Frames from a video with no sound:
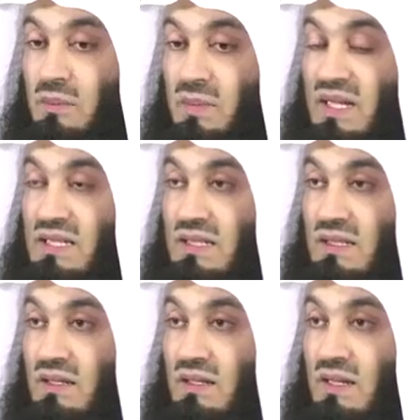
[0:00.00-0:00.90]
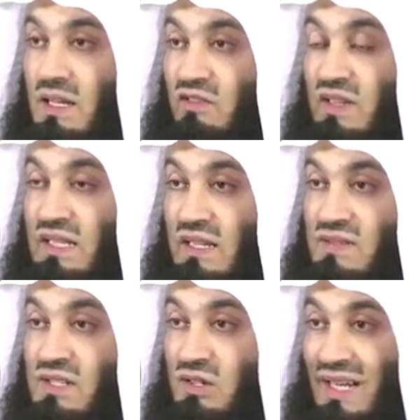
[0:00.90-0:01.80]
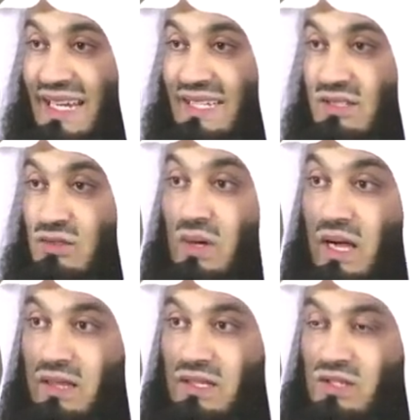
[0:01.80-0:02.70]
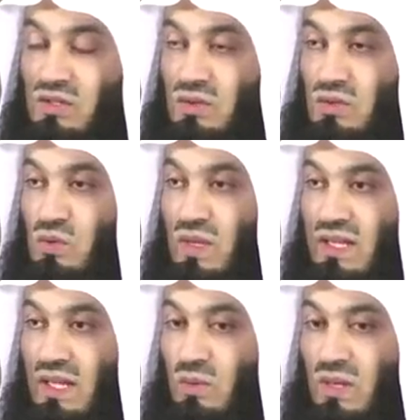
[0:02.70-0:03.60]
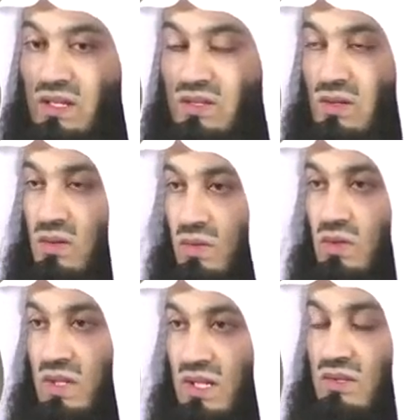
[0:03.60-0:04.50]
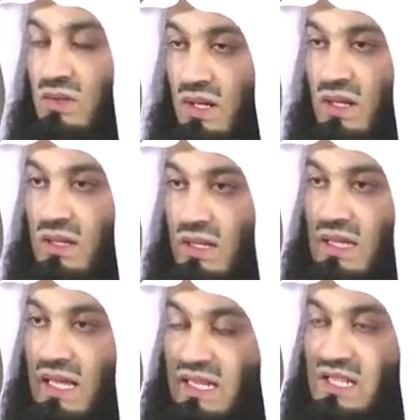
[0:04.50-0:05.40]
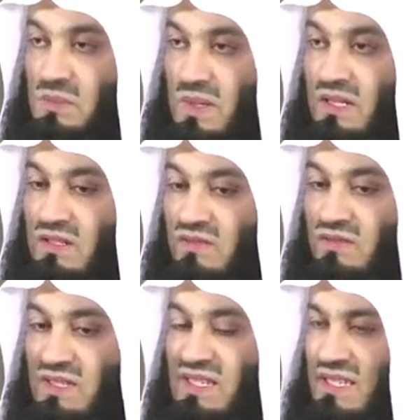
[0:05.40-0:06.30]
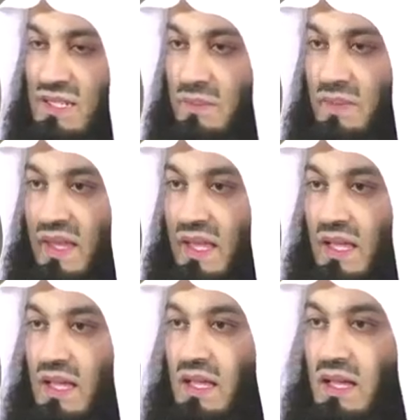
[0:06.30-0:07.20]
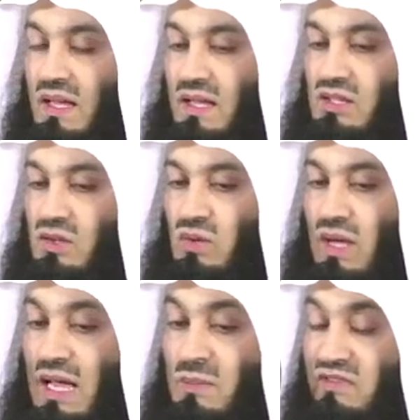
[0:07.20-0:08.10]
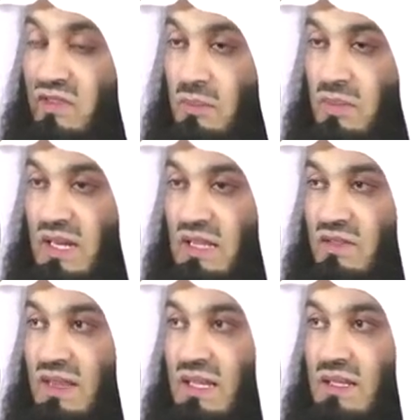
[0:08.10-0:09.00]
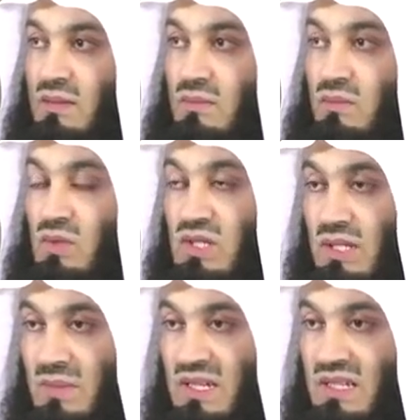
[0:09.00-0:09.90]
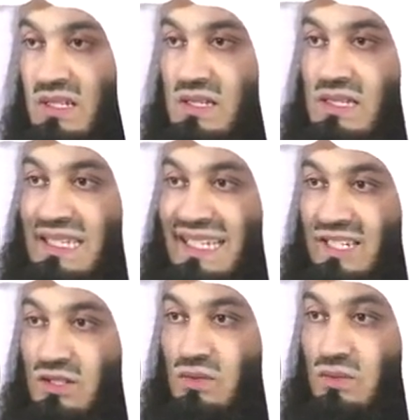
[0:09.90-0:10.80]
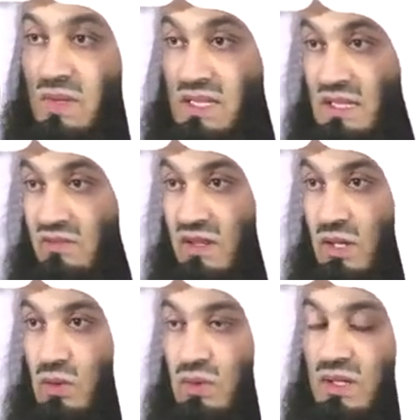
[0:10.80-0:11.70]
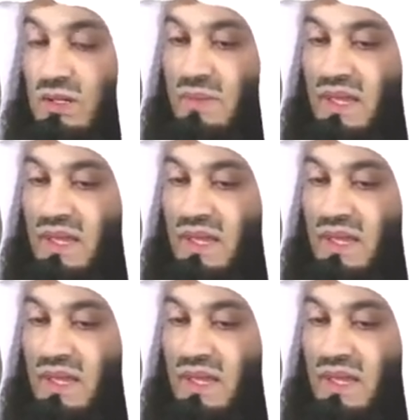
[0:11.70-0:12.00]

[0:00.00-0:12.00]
But if it gives the right to others to do what they want, so you need to learn that that is part of the system. So I am a firm believer that Muslim leaders need to, myself included,